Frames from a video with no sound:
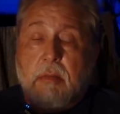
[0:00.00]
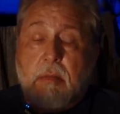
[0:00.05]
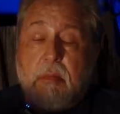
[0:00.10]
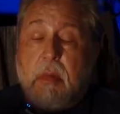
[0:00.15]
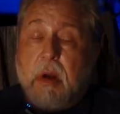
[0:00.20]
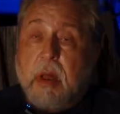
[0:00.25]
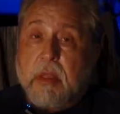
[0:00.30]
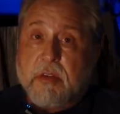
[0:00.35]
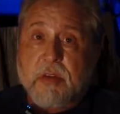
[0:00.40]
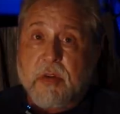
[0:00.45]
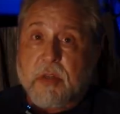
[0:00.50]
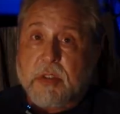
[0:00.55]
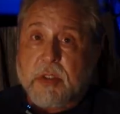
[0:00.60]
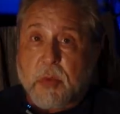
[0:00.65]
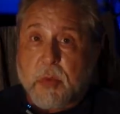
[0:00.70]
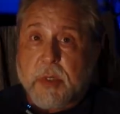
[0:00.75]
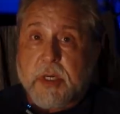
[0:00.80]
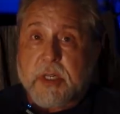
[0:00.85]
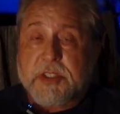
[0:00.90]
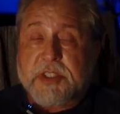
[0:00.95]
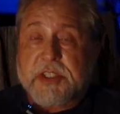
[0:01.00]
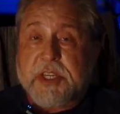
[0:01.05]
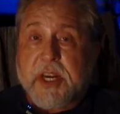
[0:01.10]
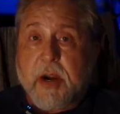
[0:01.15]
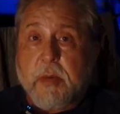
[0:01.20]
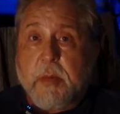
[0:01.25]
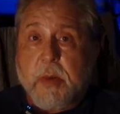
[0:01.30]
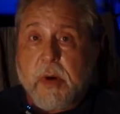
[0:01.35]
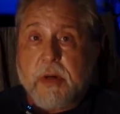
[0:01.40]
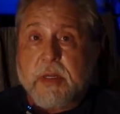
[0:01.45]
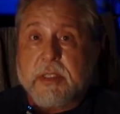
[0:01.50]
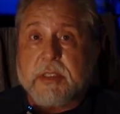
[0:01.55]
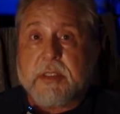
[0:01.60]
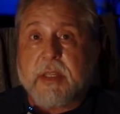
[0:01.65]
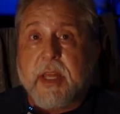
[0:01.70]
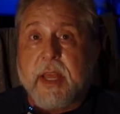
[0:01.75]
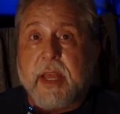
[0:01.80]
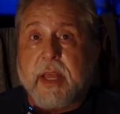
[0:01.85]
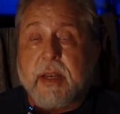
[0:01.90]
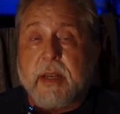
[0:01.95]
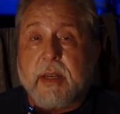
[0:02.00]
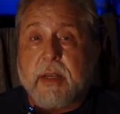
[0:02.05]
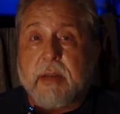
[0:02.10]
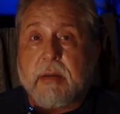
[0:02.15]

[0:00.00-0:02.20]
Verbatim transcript: all sorts of weird ceremonies that